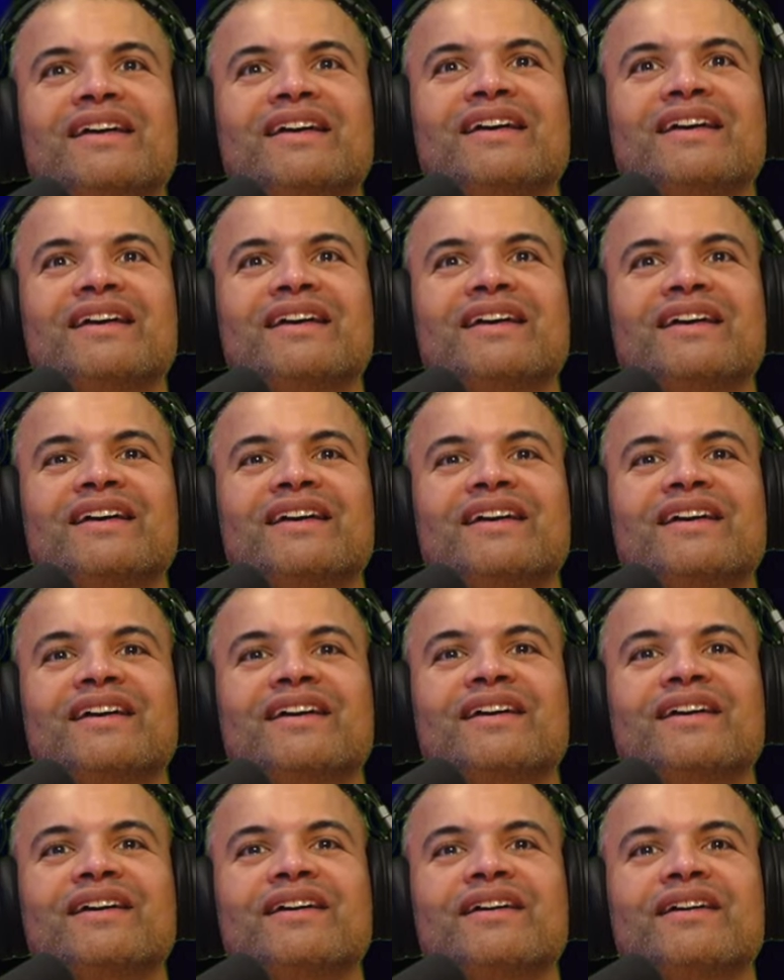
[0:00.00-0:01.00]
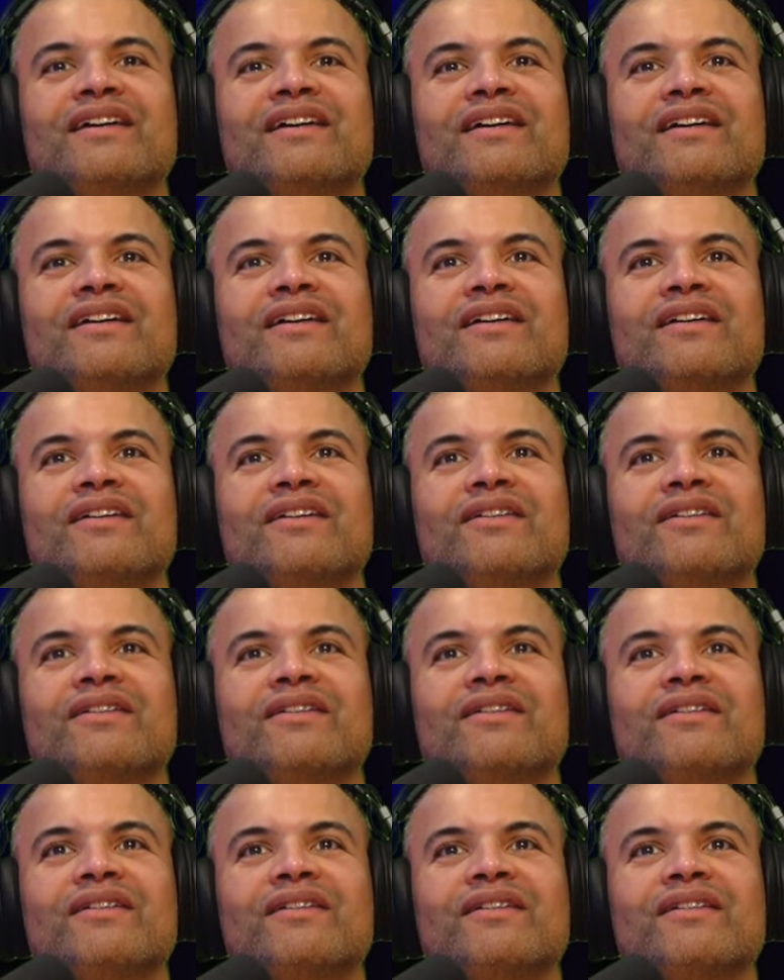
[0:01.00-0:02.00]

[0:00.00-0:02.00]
(not speaking)